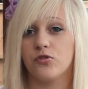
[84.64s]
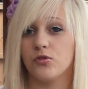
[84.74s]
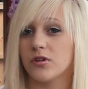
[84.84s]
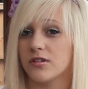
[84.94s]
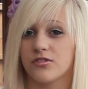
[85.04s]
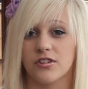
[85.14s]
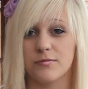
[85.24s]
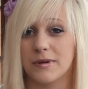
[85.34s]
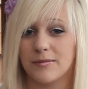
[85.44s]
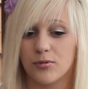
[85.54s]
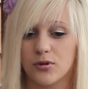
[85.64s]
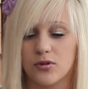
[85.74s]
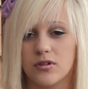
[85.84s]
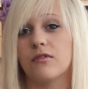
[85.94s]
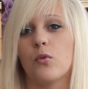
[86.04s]
do not judge
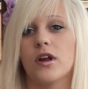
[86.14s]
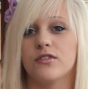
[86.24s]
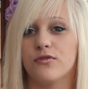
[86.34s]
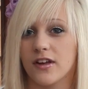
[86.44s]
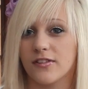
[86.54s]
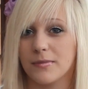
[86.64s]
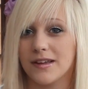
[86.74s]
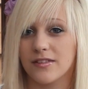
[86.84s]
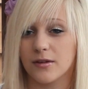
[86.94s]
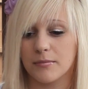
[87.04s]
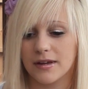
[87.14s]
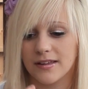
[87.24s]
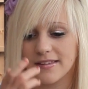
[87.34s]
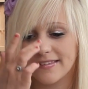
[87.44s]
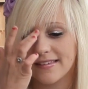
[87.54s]
people when you first meet them,
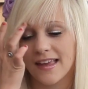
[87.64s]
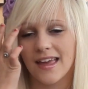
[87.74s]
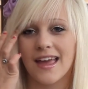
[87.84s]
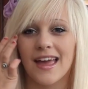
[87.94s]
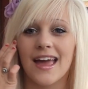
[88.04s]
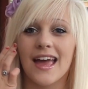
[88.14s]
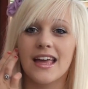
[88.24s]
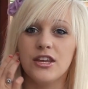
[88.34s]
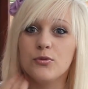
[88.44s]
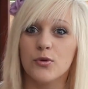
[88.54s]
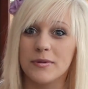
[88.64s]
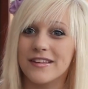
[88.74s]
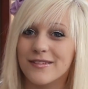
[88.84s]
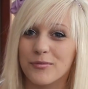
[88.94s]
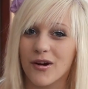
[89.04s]
because you will be
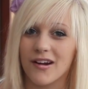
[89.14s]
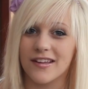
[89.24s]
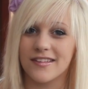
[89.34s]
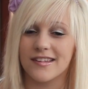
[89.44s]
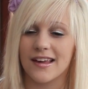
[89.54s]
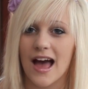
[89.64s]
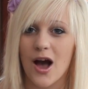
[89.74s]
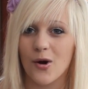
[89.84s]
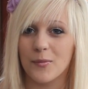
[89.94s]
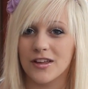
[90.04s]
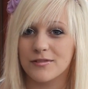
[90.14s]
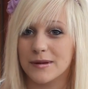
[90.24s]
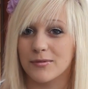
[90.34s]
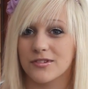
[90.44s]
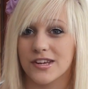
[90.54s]
surprised at how much
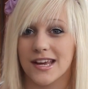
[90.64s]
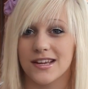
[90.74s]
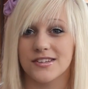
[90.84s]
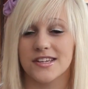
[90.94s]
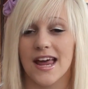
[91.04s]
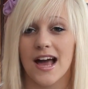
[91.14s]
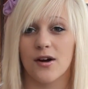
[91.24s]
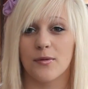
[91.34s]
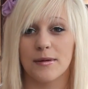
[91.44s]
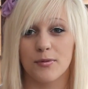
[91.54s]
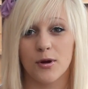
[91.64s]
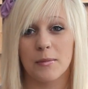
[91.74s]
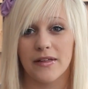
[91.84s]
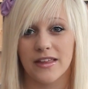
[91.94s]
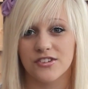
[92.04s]
people change and how people
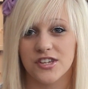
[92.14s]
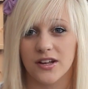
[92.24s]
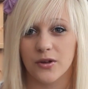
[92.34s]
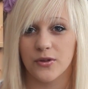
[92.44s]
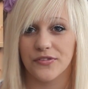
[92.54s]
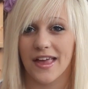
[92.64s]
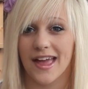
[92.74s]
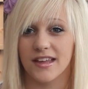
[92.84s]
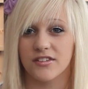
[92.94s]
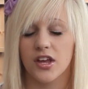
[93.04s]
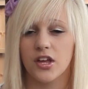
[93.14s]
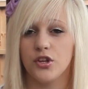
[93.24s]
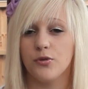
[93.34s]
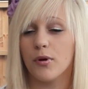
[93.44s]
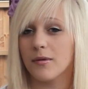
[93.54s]
come out of their shells, and
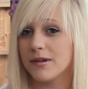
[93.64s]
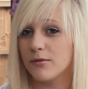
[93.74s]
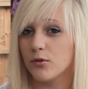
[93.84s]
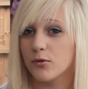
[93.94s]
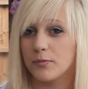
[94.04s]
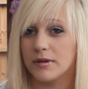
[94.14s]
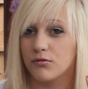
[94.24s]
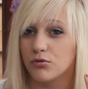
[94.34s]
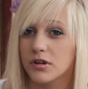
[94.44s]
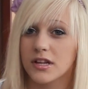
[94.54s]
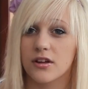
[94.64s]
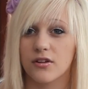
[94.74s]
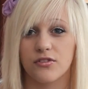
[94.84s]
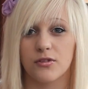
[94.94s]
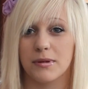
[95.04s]
you probably will be really
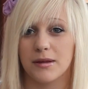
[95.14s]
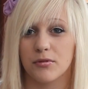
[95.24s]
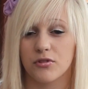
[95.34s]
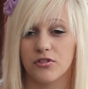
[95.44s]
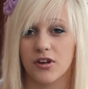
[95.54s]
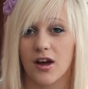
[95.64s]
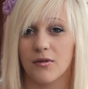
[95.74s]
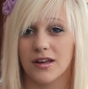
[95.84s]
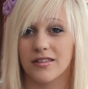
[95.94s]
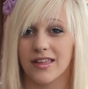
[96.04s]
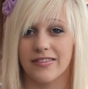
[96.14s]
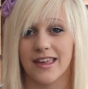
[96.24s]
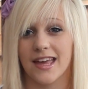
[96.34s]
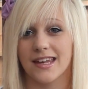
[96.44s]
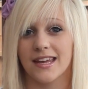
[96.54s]
close to people to start with and
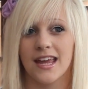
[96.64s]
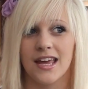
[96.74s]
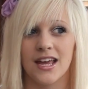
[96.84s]
then